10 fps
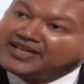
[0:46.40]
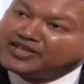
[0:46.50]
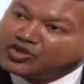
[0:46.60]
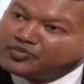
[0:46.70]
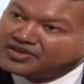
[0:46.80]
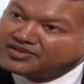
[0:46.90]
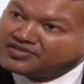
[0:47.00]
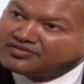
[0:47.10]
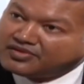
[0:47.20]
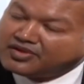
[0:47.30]
10
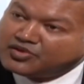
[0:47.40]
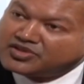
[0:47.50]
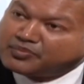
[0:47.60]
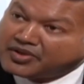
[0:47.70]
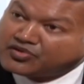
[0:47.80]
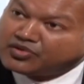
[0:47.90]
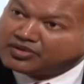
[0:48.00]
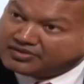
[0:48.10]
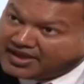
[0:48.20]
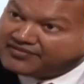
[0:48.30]
kilometers or right. using
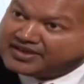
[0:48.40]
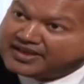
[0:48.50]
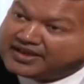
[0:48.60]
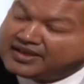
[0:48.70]
petrol every day.